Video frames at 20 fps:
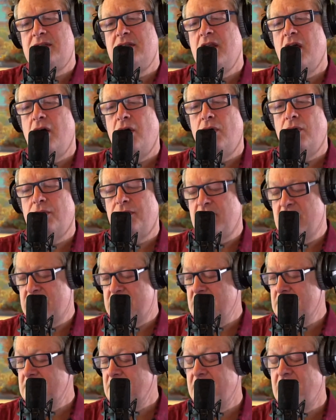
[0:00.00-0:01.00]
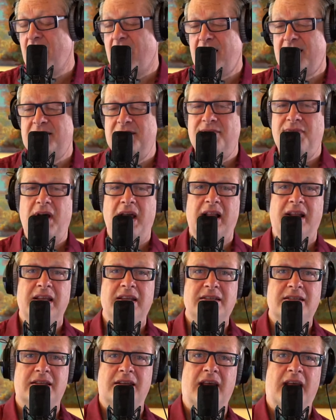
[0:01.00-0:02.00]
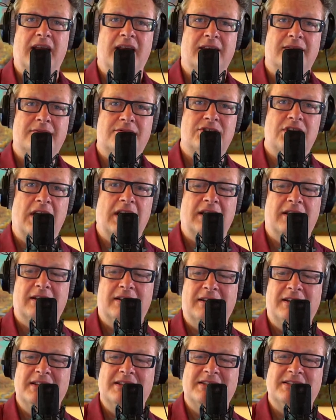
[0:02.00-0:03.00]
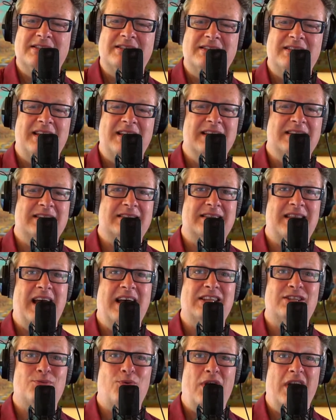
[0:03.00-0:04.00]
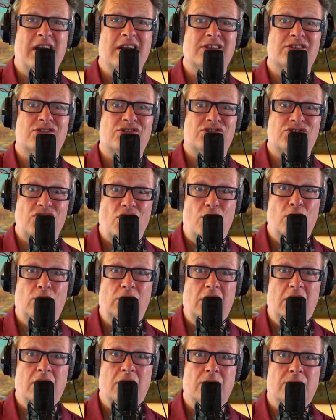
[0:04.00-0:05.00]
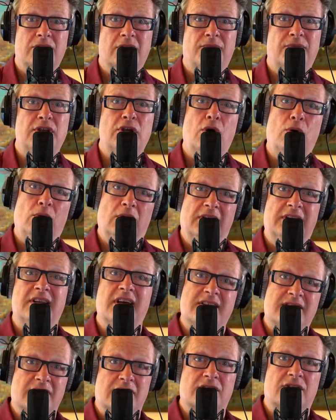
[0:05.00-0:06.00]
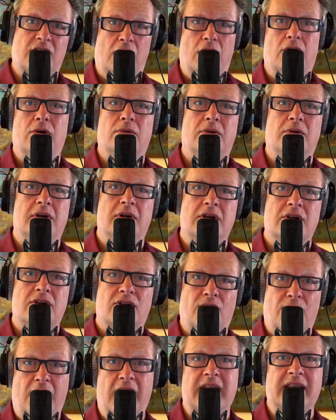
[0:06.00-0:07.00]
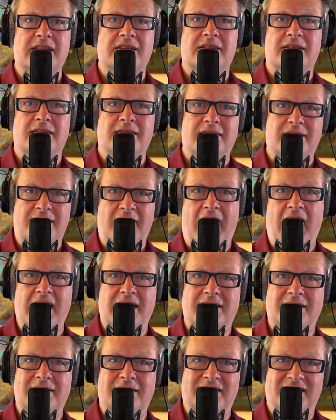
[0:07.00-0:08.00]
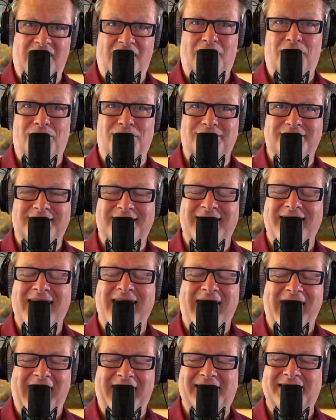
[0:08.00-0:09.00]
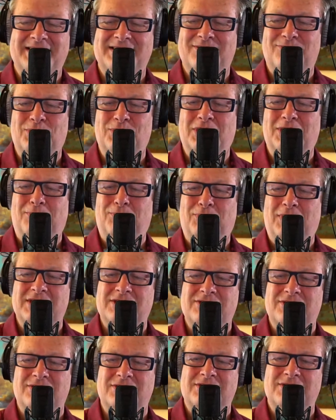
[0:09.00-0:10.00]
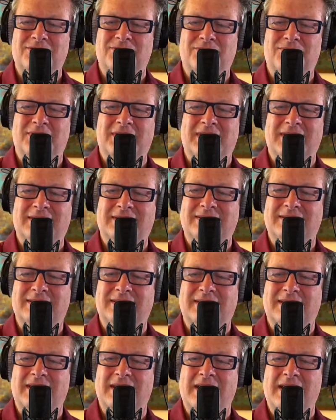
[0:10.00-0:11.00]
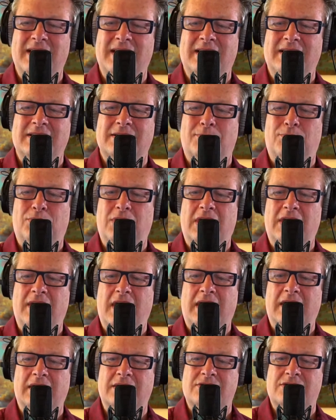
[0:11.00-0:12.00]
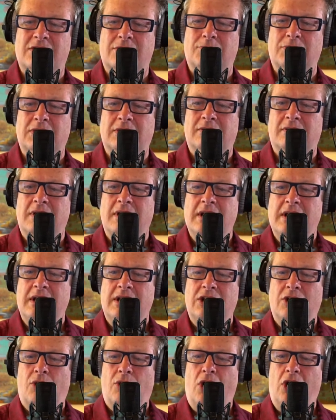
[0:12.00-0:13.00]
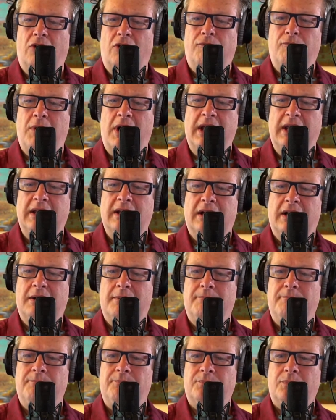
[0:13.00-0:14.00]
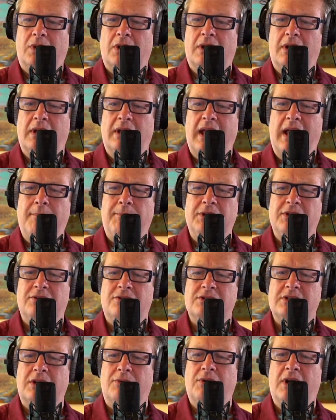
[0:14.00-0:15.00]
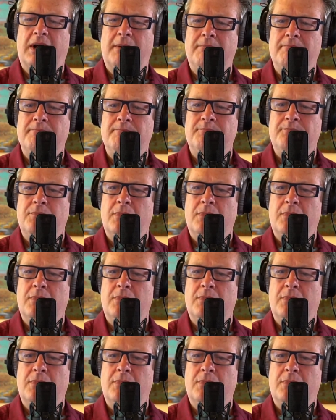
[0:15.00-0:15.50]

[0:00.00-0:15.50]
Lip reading: no, this is an octave violin today, Jake. That's why it's so low. The viola doesn't go quite that low, and it's a real pleasure to play that instrument. You know, all of my happy Thursday, Rob.